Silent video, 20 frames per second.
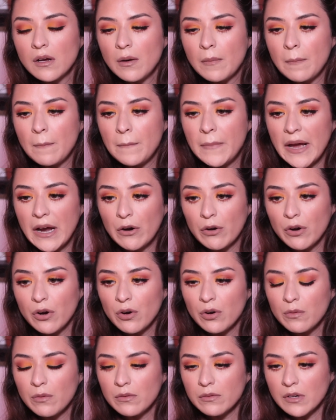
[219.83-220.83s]

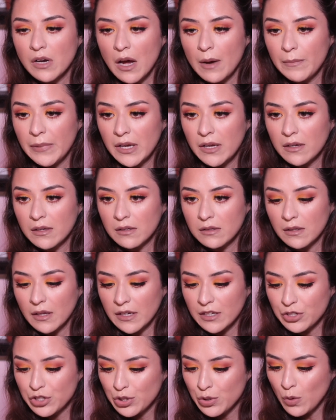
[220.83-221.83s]
barrel not being
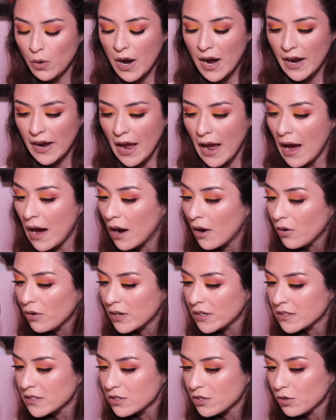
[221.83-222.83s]
like too high out,
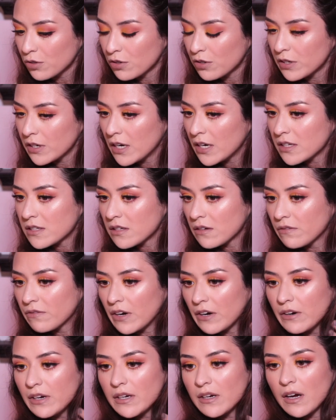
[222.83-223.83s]
it still creates a
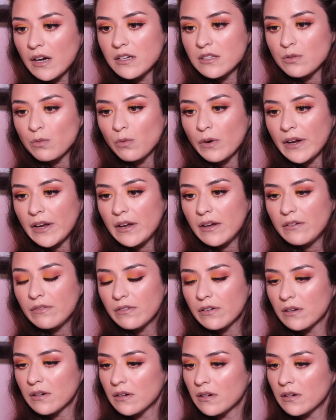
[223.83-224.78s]
very nice wave.